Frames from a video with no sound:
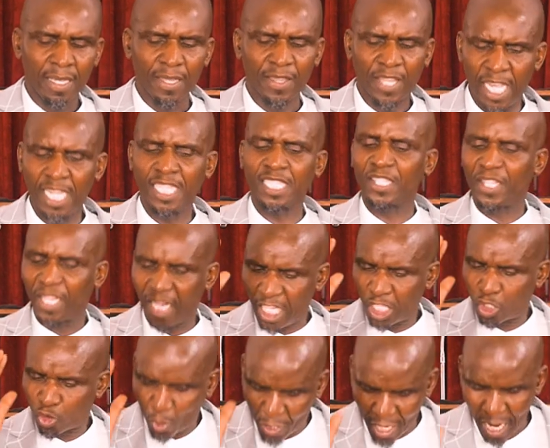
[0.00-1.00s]
These three
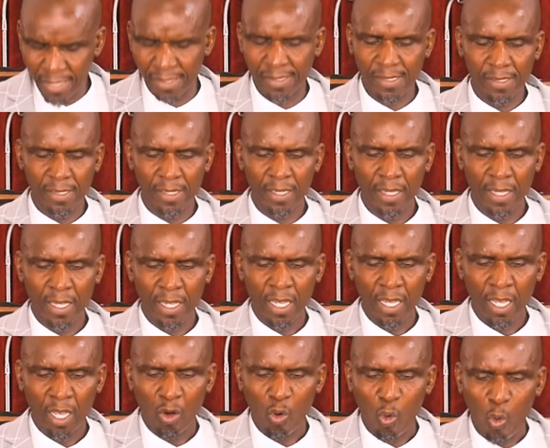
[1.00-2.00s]
students
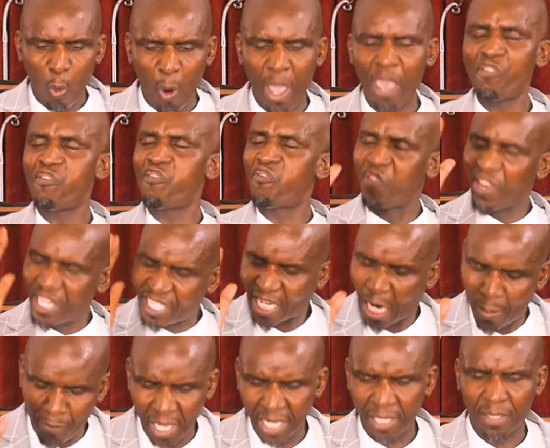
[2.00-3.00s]
were
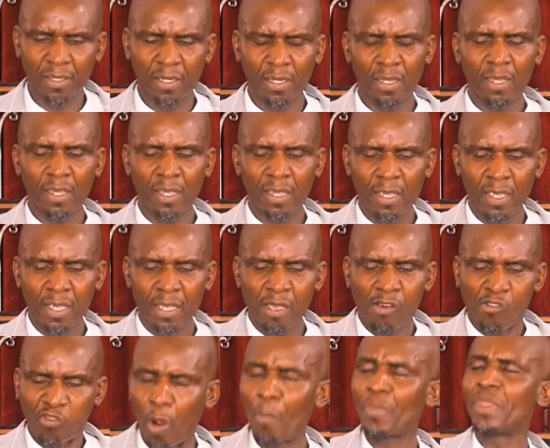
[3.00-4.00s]
fishermen
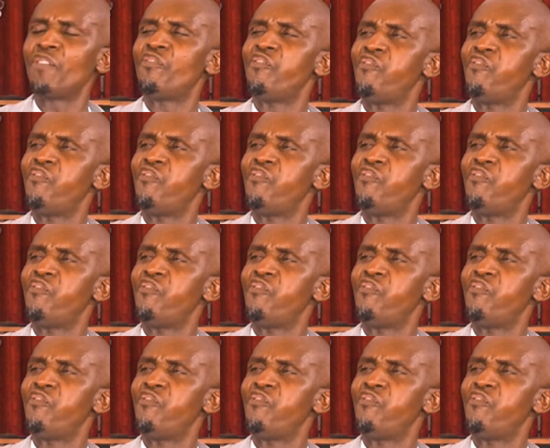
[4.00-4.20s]
from the